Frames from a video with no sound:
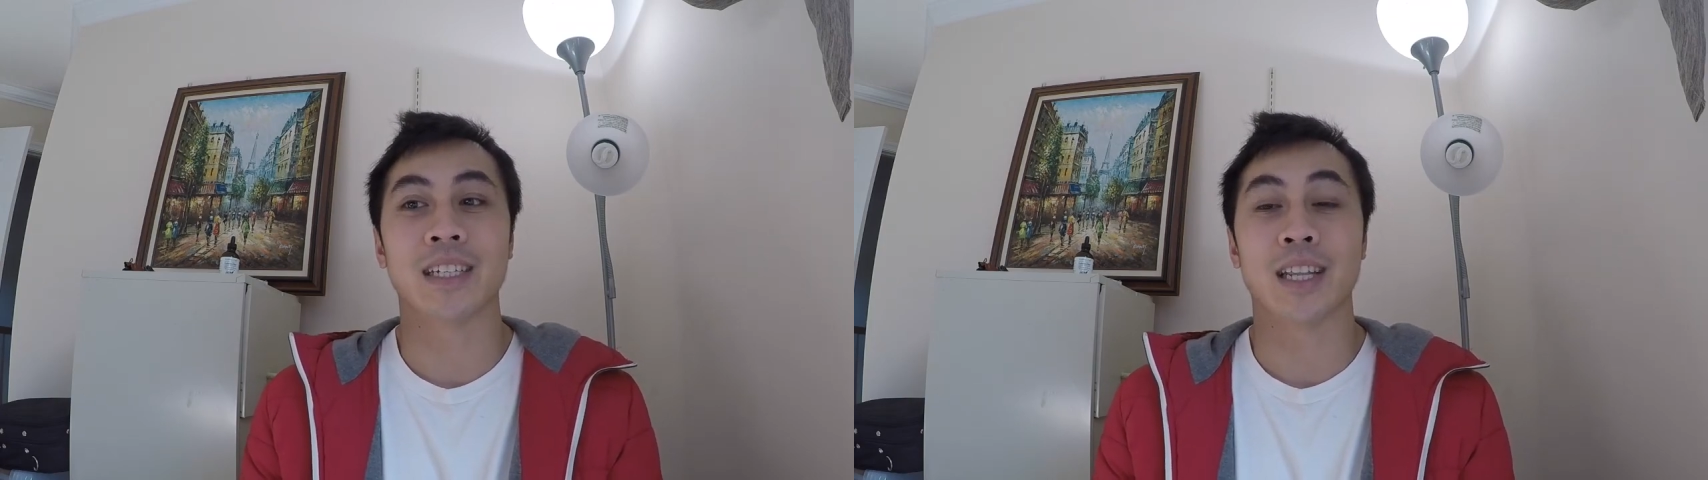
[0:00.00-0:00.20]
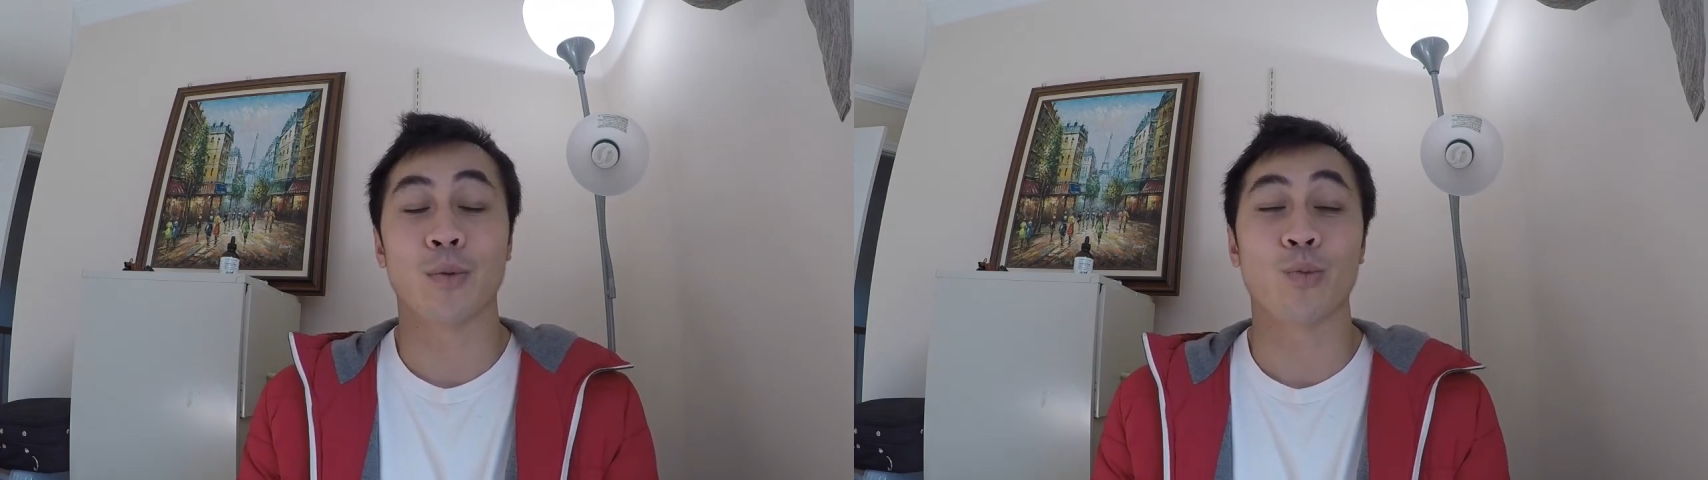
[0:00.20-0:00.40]

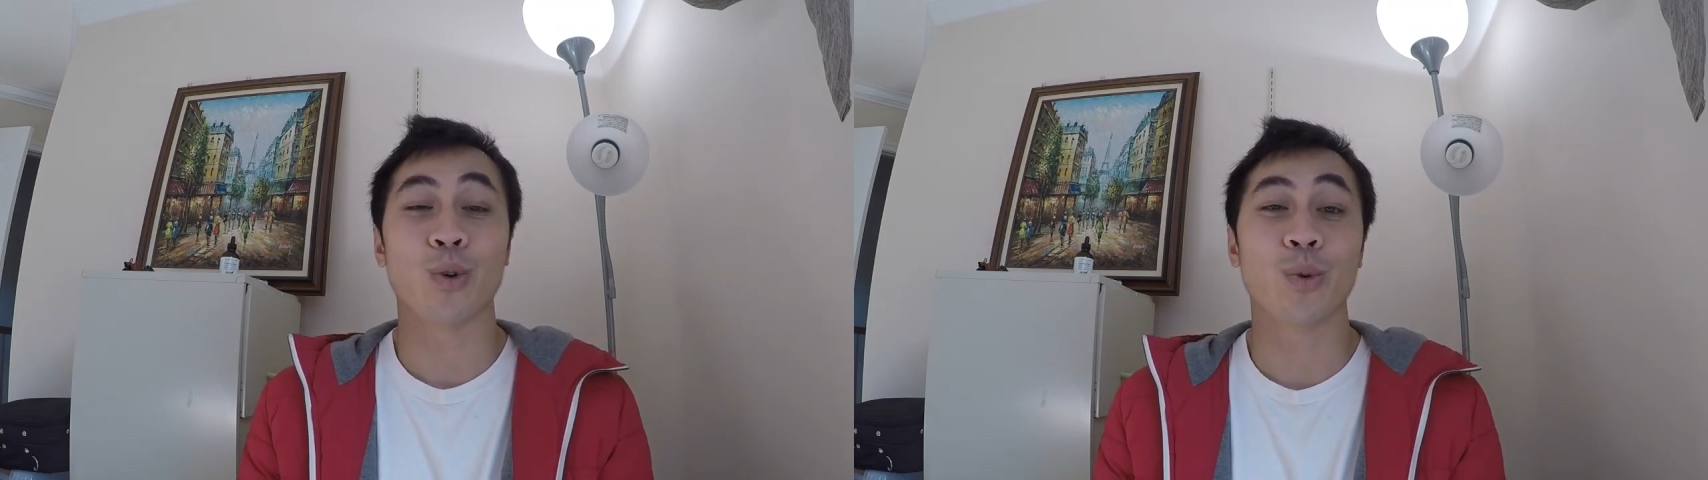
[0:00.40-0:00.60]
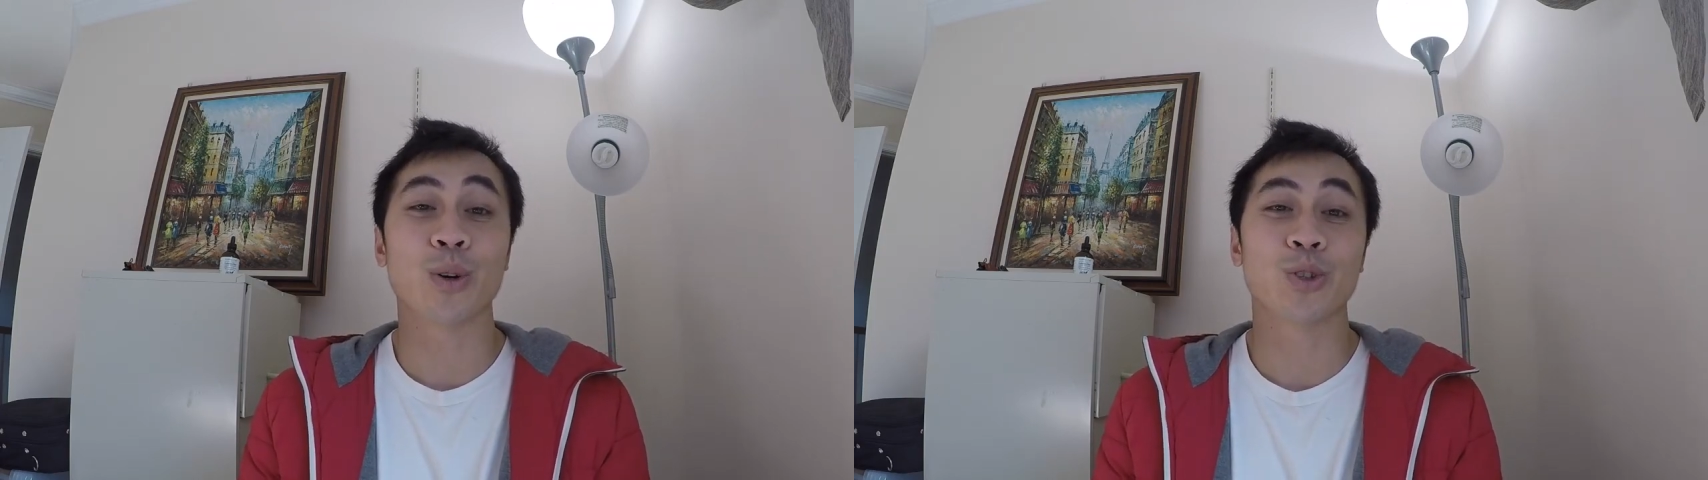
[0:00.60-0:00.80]
and then we
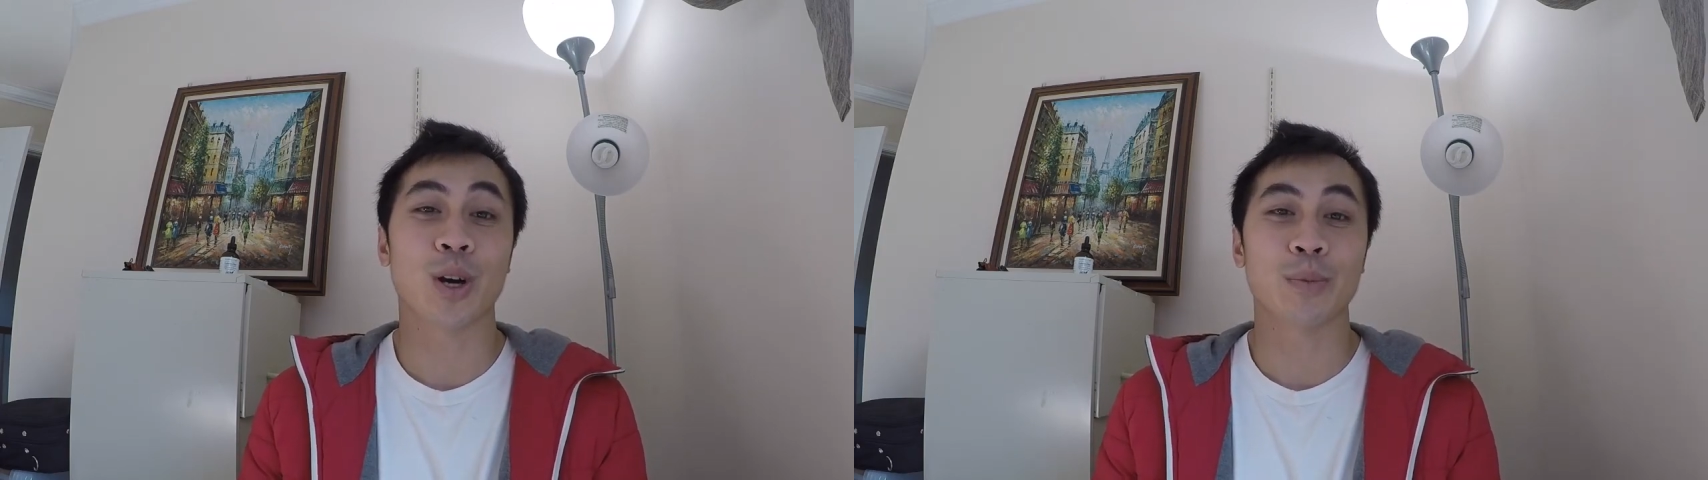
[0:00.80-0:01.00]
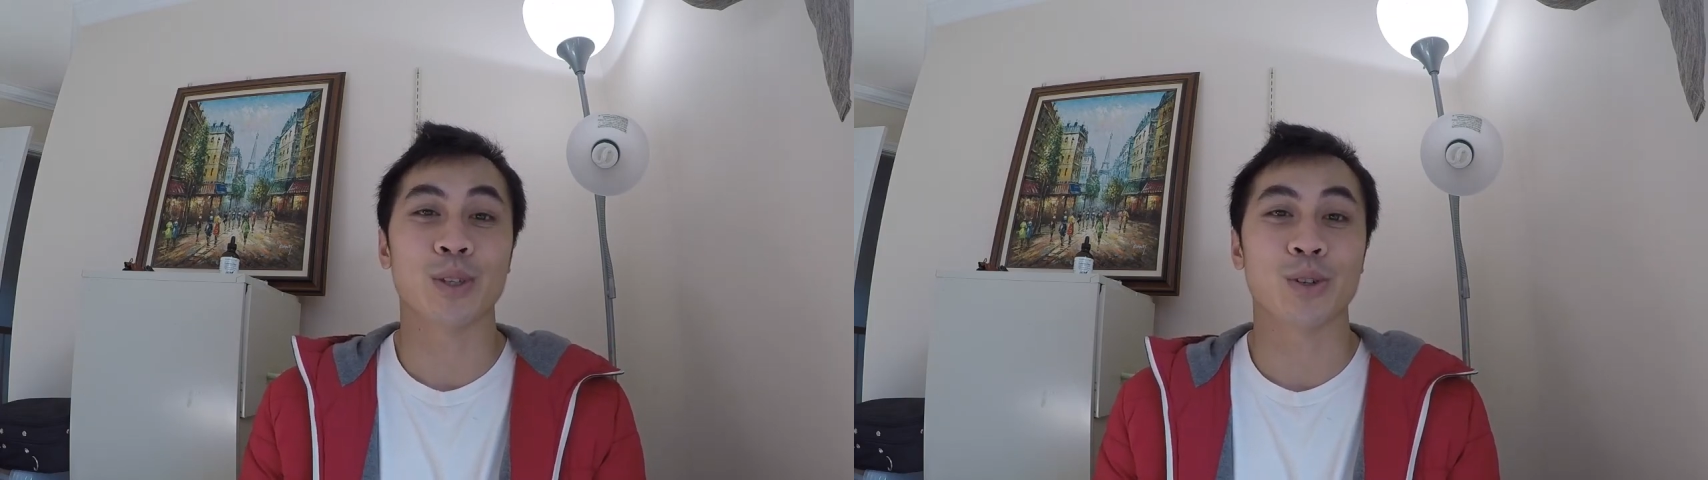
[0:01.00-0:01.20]
will
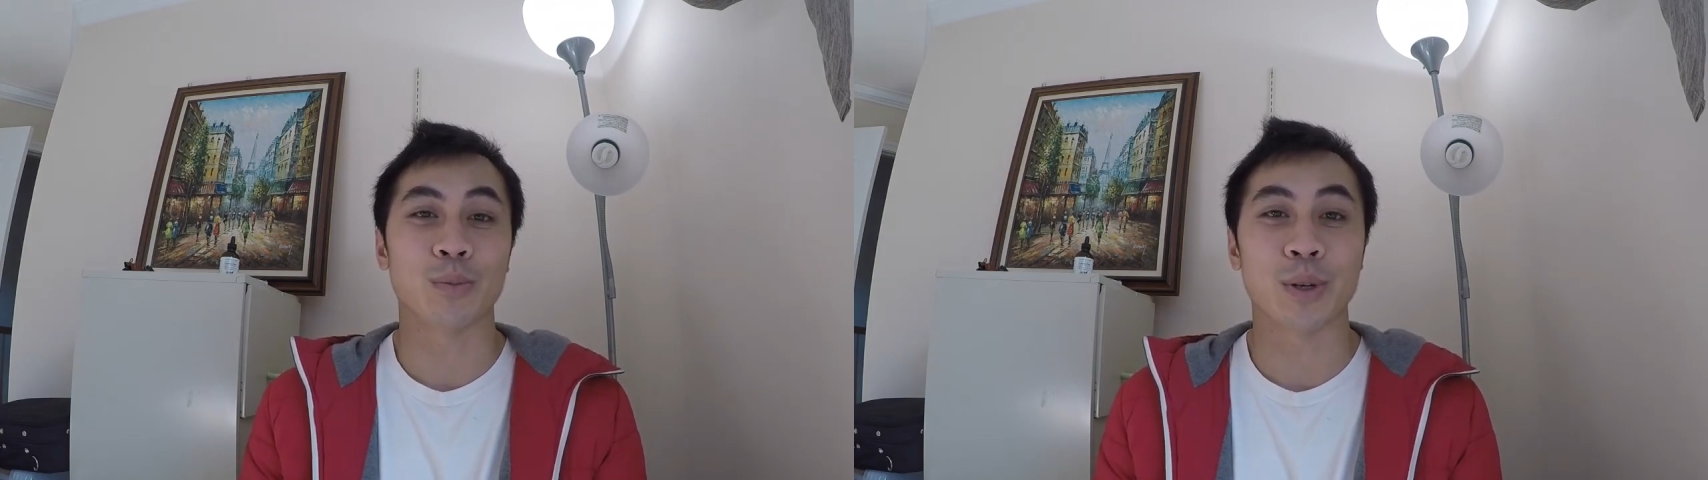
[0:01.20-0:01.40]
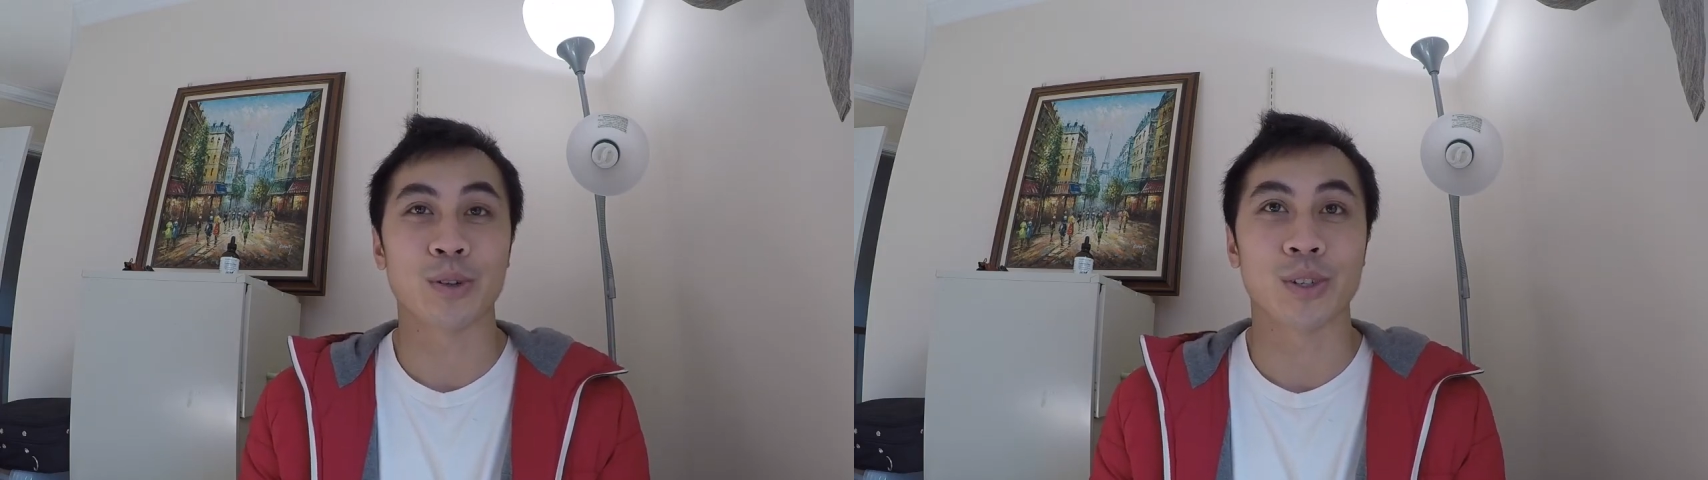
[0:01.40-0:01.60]
jump into
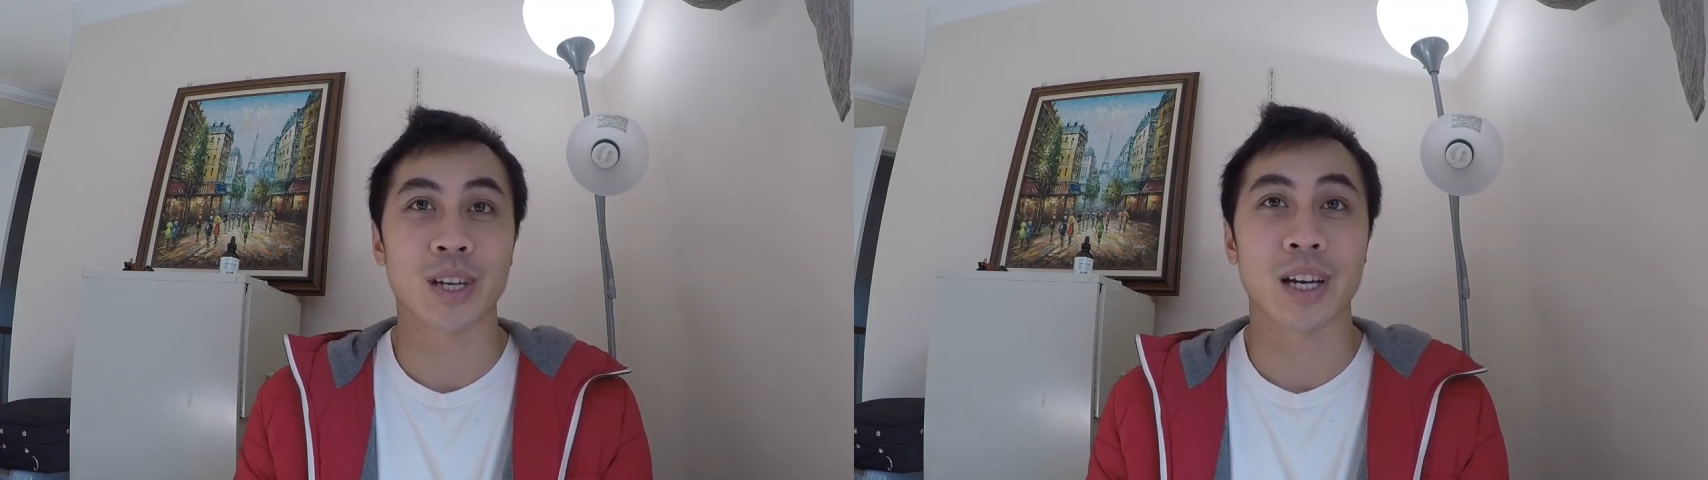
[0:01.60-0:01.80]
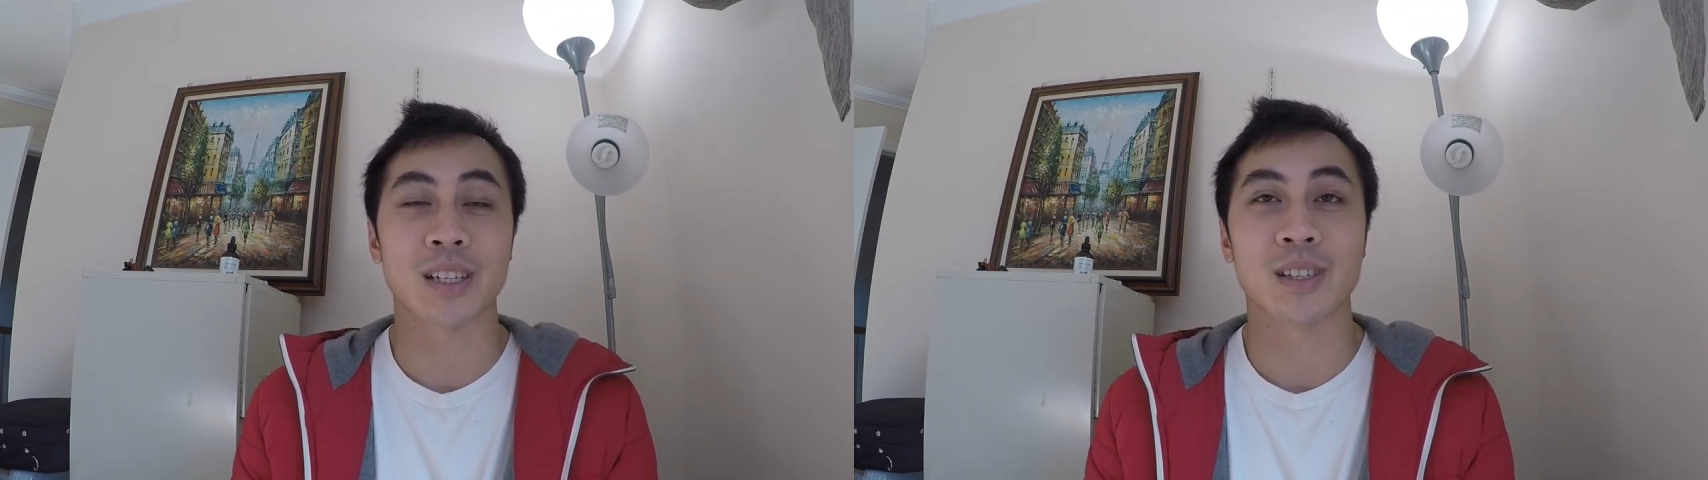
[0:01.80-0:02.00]
computer science.